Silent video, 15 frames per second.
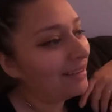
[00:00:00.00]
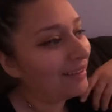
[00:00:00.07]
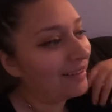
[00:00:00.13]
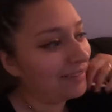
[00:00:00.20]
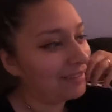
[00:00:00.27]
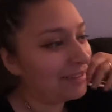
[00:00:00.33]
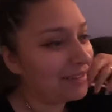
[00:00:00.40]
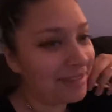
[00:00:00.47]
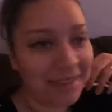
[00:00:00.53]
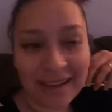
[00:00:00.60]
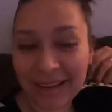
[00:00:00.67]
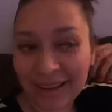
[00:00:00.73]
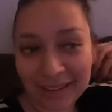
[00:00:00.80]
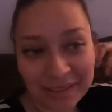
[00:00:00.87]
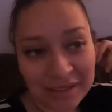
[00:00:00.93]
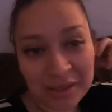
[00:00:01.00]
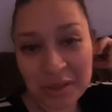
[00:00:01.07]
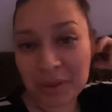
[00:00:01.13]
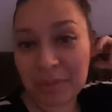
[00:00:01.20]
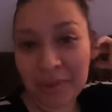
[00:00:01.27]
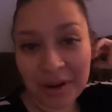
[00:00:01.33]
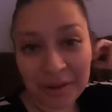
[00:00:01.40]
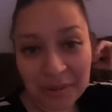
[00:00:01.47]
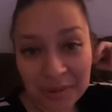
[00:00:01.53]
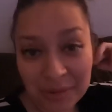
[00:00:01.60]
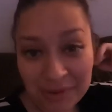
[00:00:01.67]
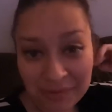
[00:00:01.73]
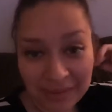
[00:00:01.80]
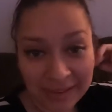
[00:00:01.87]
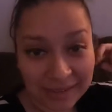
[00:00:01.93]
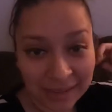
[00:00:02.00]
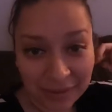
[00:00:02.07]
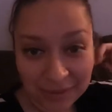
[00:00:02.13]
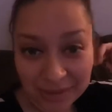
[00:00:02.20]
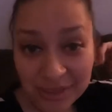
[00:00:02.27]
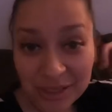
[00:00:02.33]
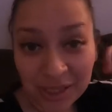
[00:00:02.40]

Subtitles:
Other than tomorrow we find out the